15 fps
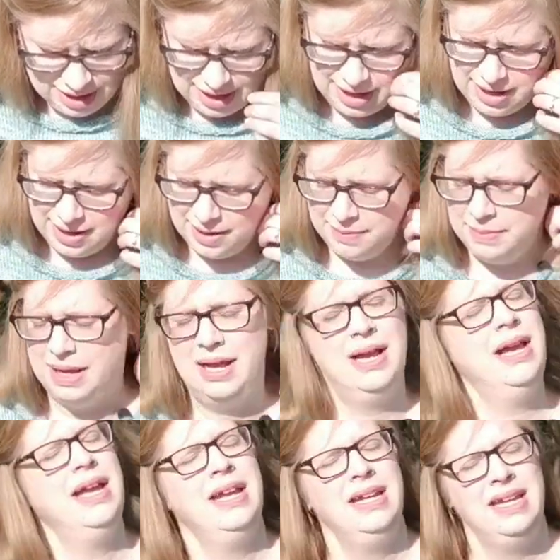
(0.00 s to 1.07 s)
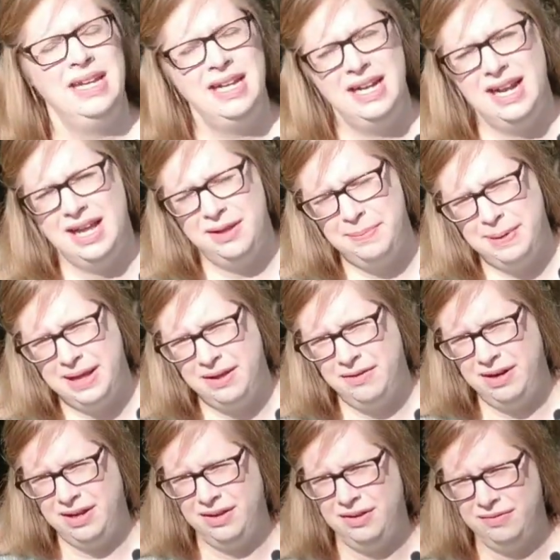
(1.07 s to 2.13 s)
I knit it up
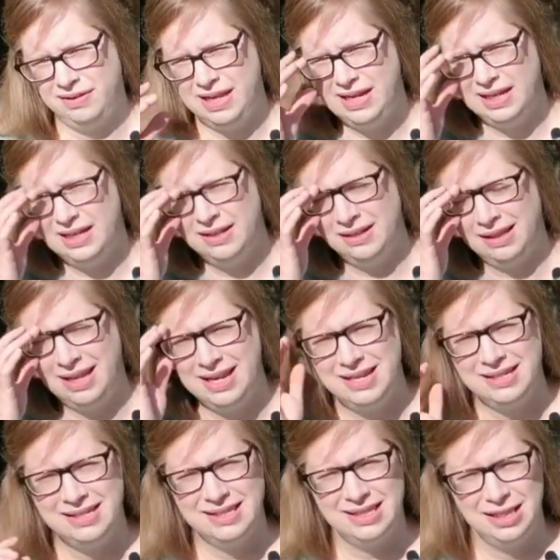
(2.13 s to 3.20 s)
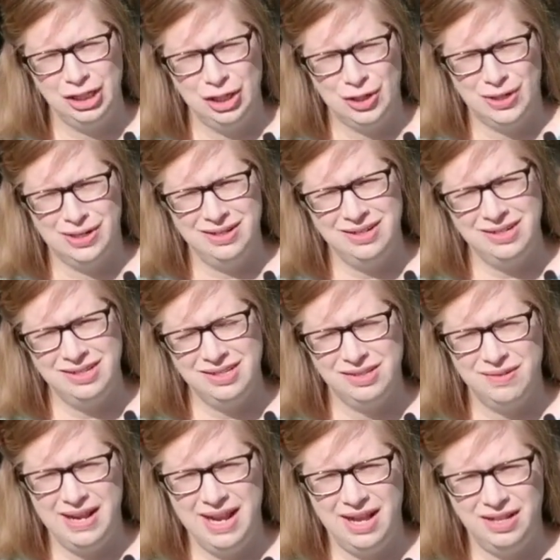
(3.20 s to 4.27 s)
out of Lichen and Lace yarn.
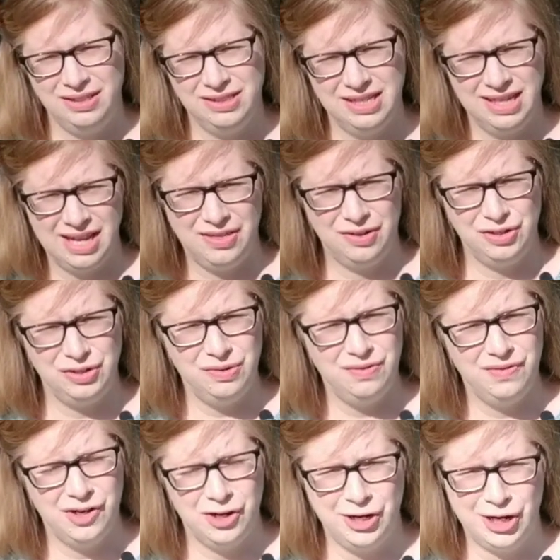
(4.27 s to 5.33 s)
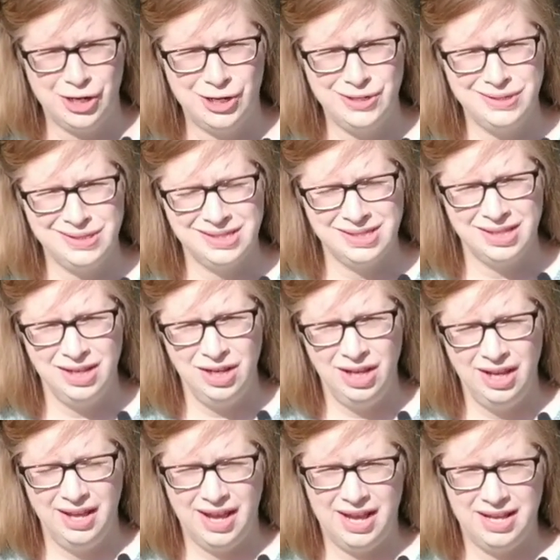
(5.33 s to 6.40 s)
So I held together two of their yarns,
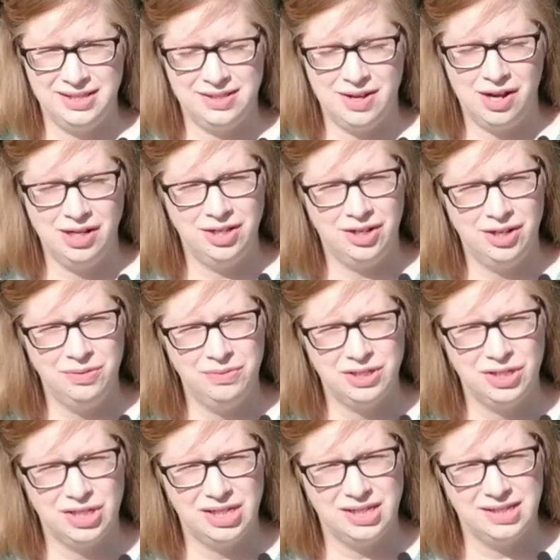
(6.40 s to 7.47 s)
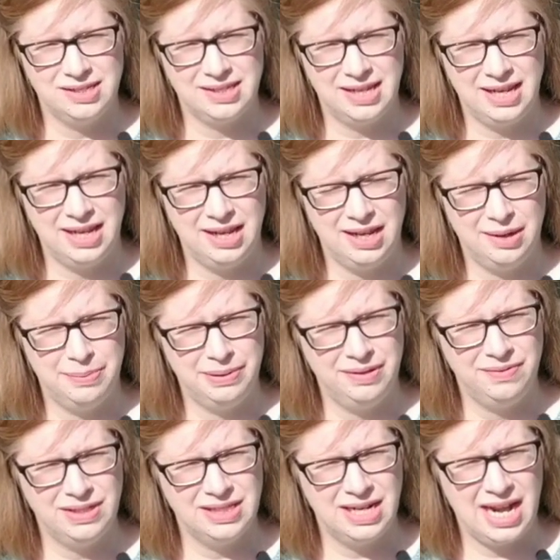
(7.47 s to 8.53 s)
sock yarn, which is I
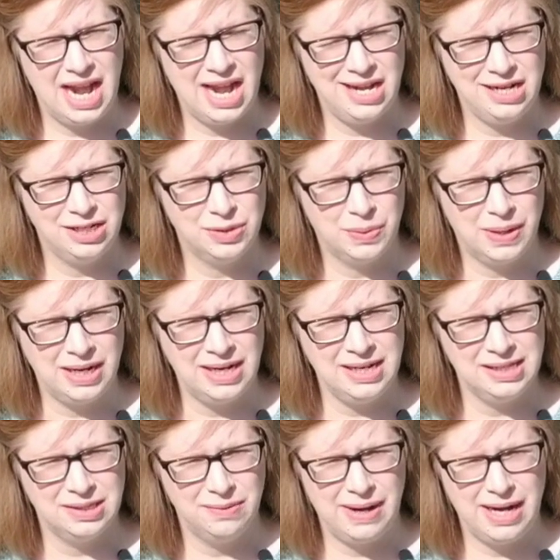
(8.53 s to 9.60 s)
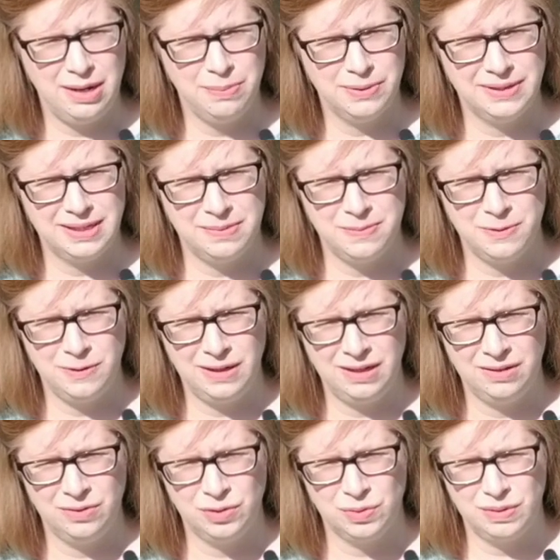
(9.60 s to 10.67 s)
believe it's an 80-20, so 80%
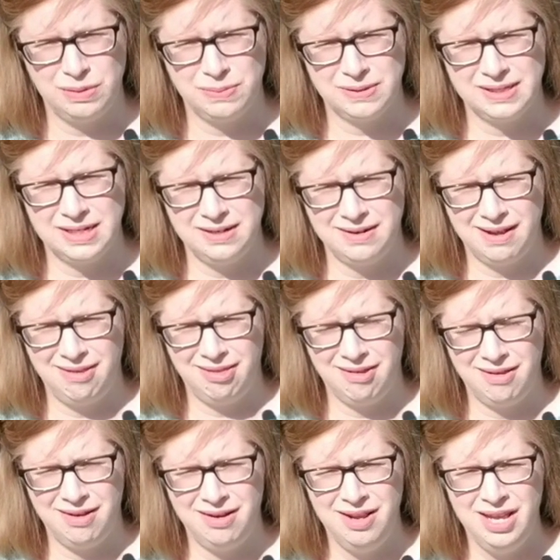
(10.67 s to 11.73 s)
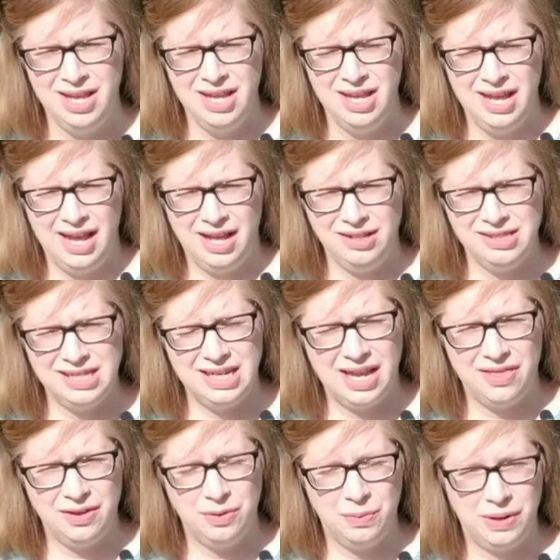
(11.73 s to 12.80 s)
merino, 20% nylon. Held
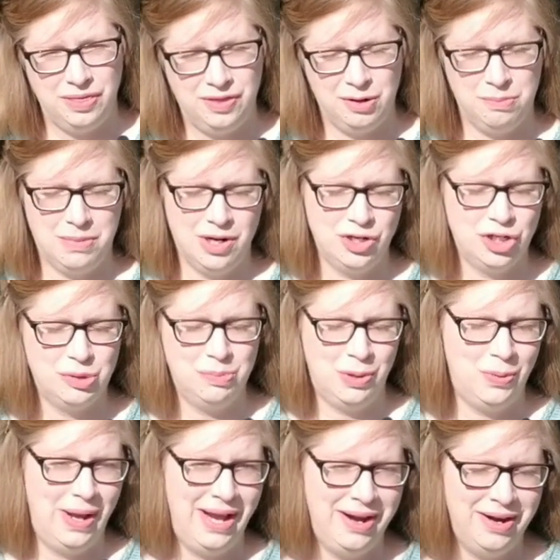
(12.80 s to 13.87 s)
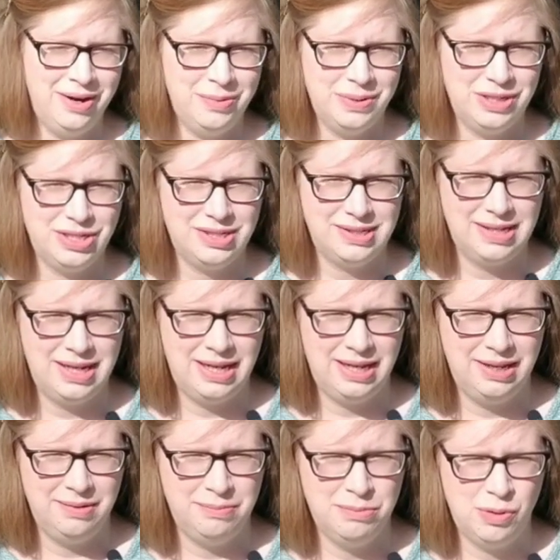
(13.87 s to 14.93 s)
together with their Marsh Mohair, which is
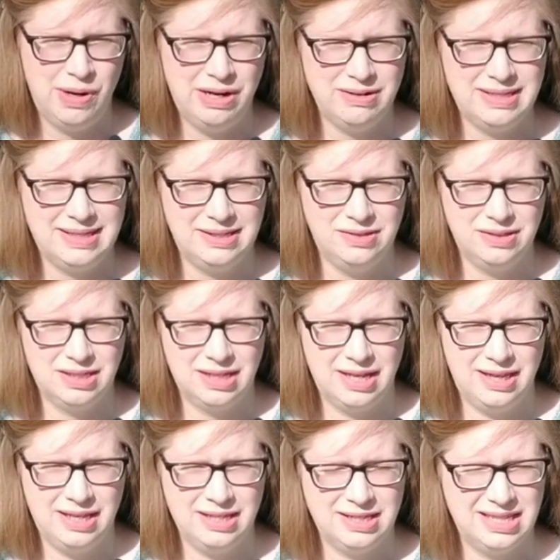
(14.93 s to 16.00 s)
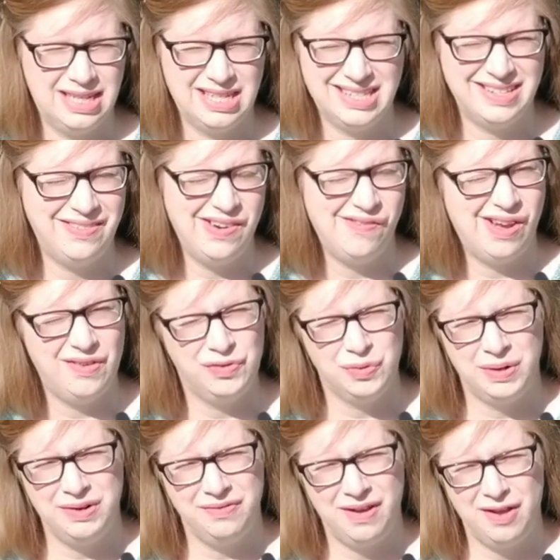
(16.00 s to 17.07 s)
a mohair silk. I think it's like a
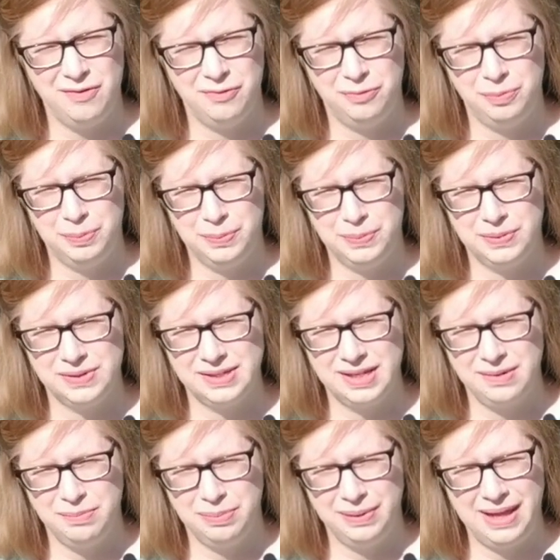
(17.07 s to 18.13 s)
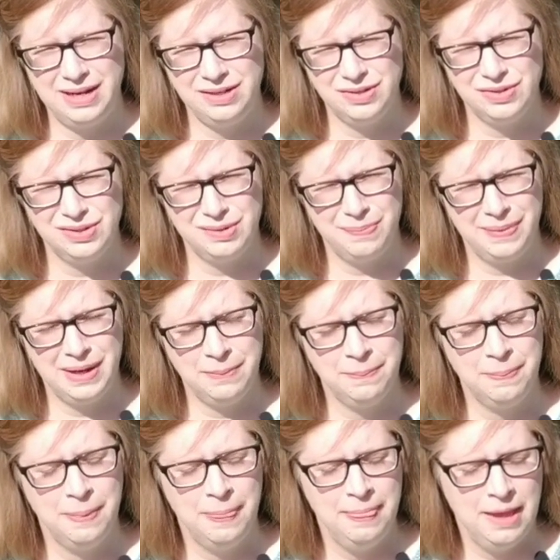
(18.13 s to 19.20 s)
75-25% blend or something.
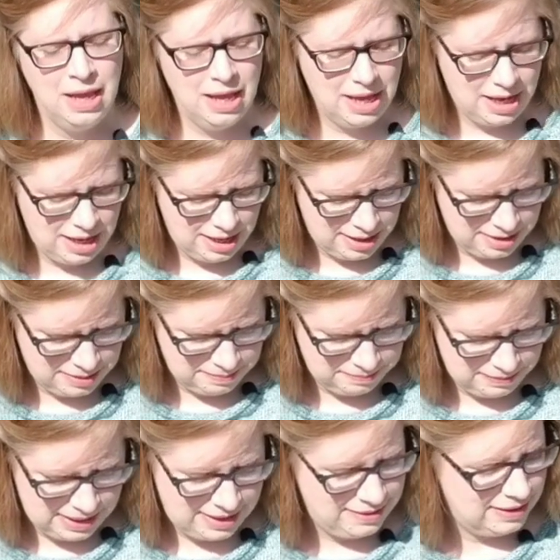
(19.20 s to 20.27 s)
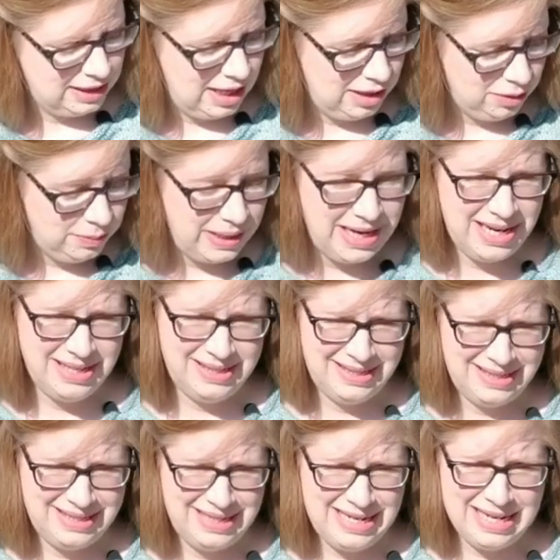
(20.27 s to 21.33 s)
And the colorway is
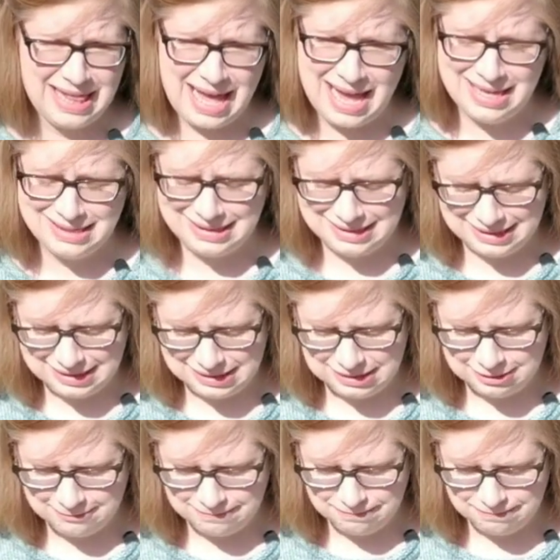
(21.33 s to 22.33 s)
sea glass.